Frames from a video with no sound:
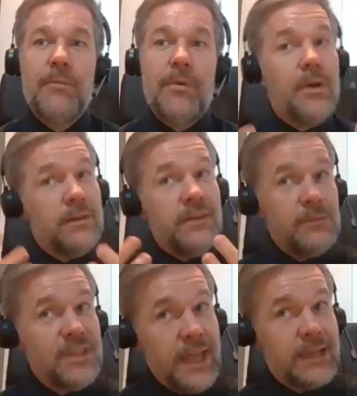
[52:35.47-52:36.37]
We've got
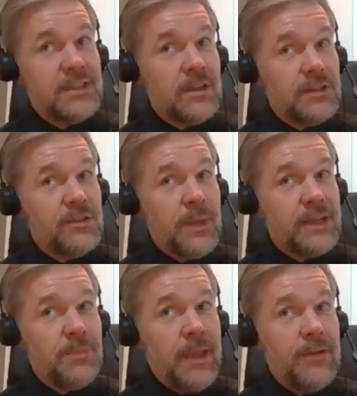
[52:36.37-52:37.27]
team CX, is customer
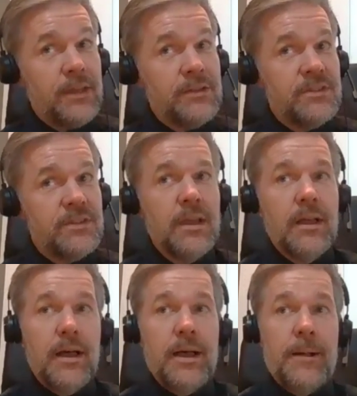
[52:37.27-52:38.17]
experience.
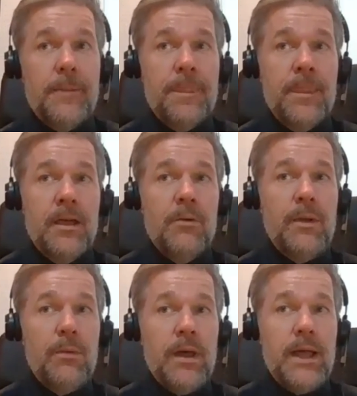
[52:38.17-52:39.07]
And
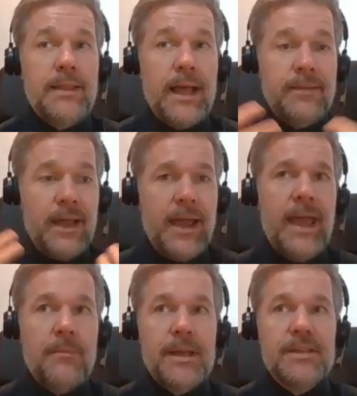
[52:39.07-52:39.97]
that their
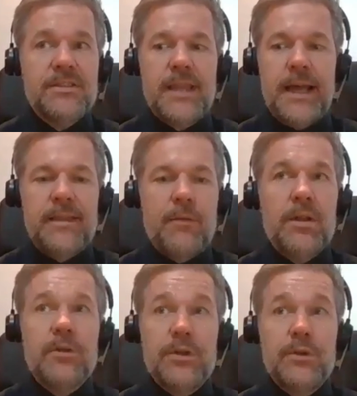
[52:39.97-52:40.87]
aim is that they
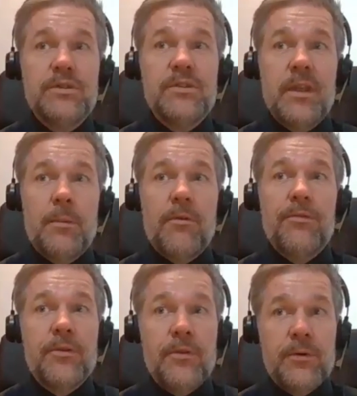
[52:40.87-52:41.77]
want to reduce the number
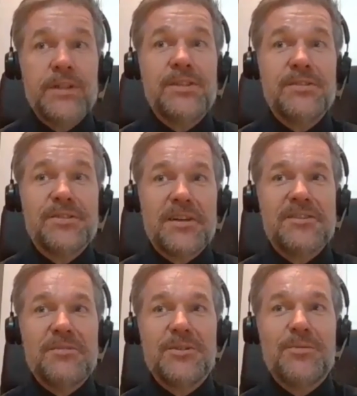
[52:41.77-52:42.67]
of questions
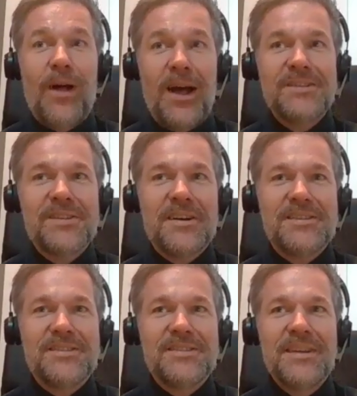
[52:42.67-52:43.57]
customers will ask
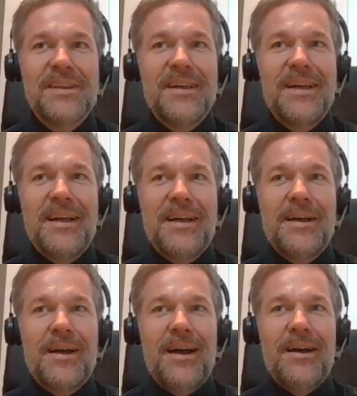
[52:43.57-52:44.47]
us
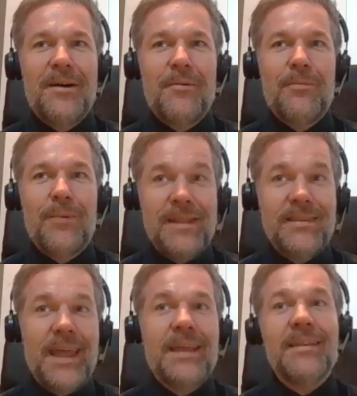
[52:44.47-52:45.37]
when
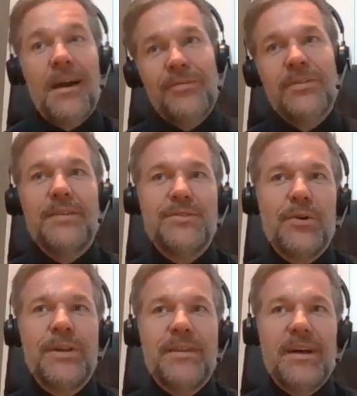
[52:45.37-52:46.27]
they and after they've
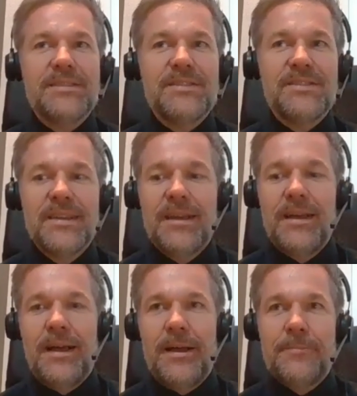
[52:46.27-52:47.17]
joined us.
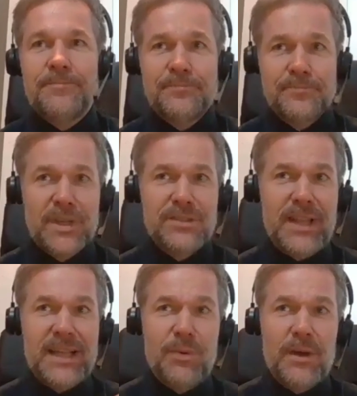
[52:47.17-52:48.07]
So
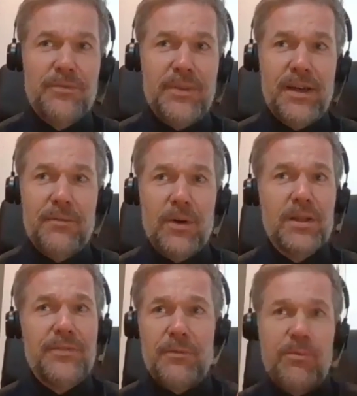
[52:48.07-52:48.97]
that's one of
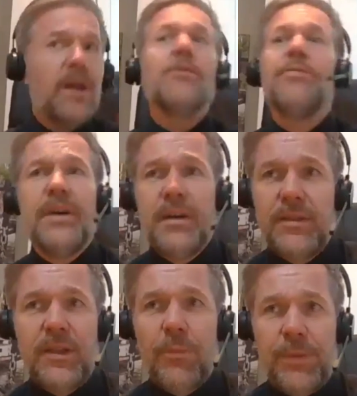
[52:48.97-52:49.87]

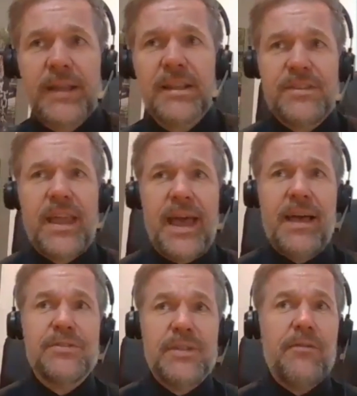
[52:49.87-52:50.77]
the objectives they
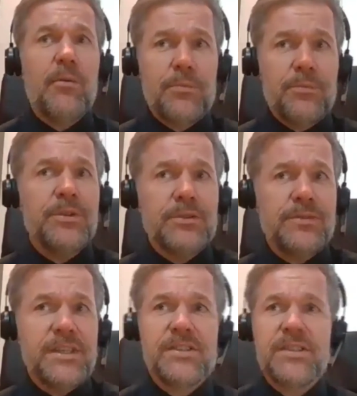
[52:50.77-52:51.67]
have. So they will produce
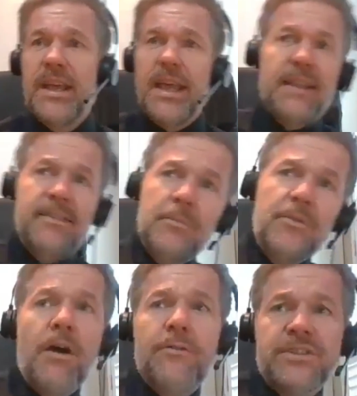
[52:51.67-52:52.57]
features. And team
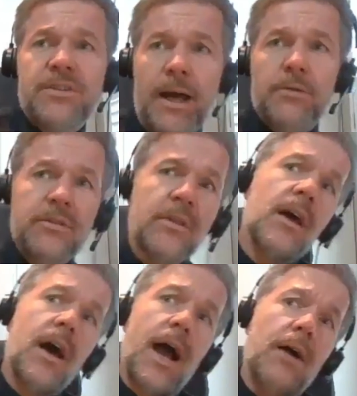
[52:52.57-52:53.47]
growth is about
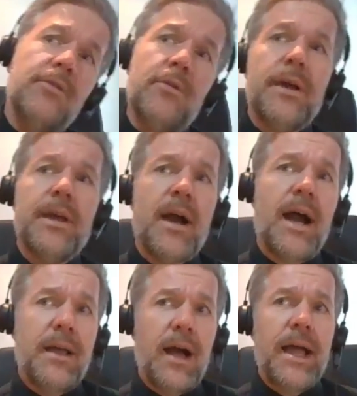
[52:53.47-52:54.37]
how do
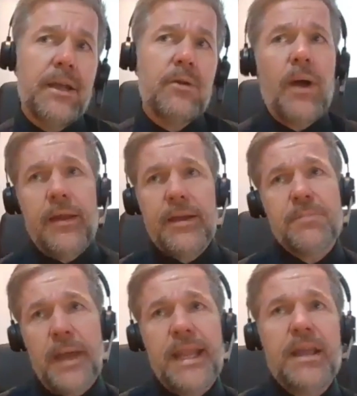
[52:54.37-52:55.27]
I acquire
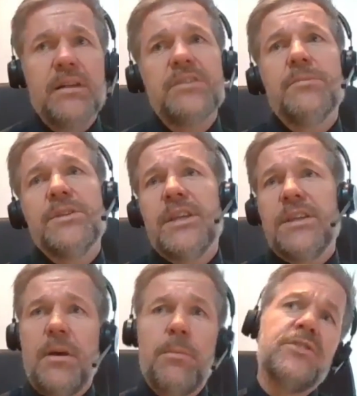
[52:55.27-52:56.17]
as many customers
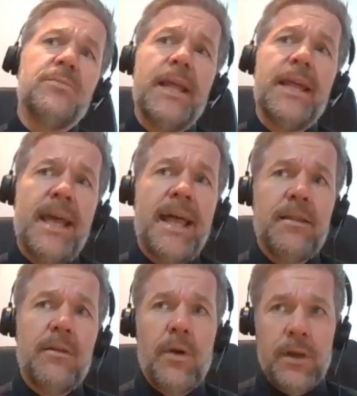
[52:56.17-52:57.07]
as I possibly
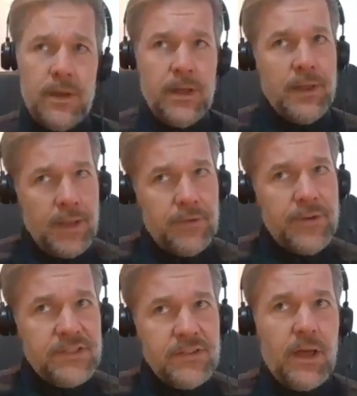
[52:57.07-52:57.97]
can, or
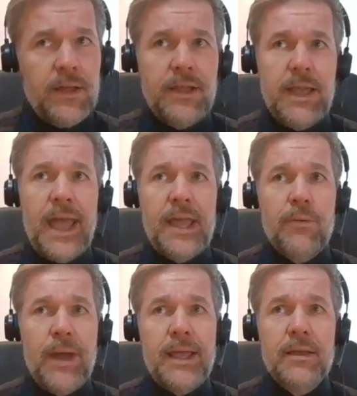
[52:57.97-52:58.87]
increase the
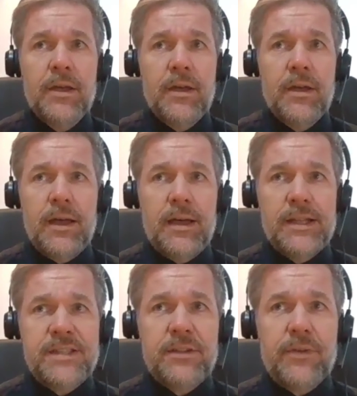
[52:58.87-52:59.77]
AUA,
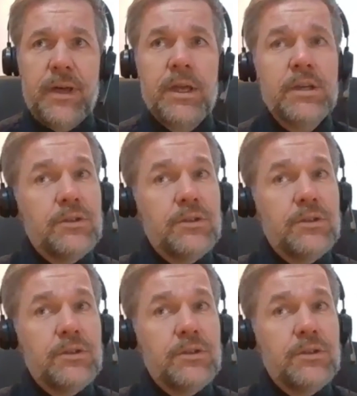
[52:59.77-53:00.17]
etc.